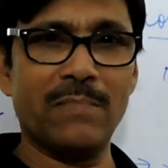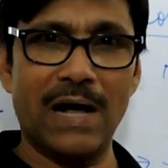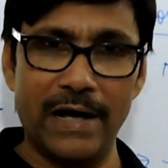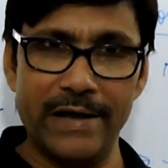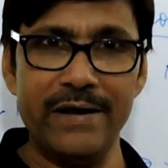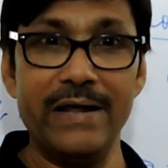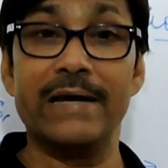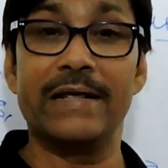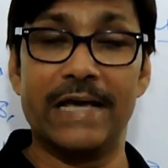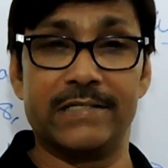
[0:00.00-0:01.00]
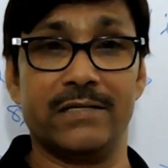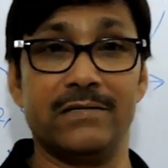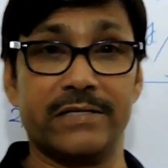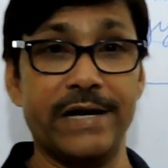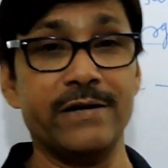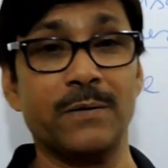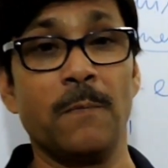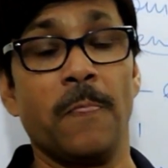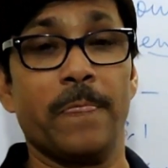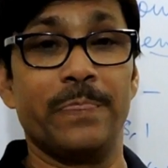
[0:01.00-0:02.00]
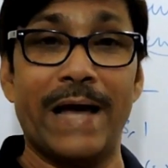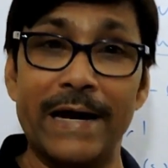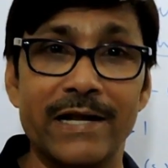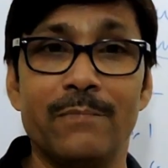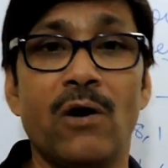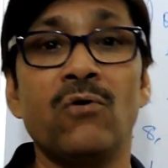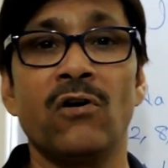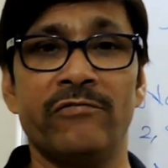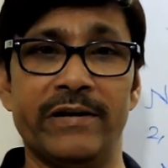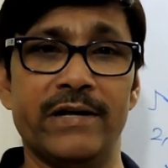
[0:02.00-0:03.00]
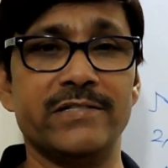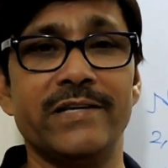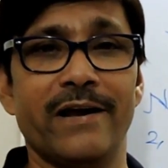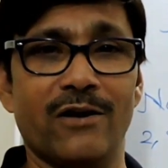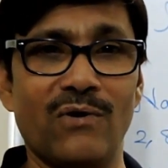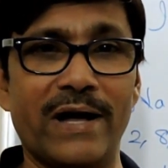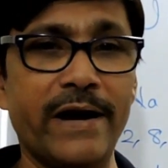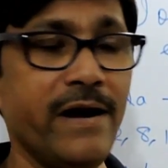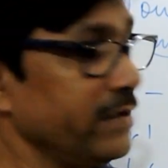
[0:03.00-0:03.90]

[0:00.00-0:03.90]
ion in gaseous state, that amount of energy required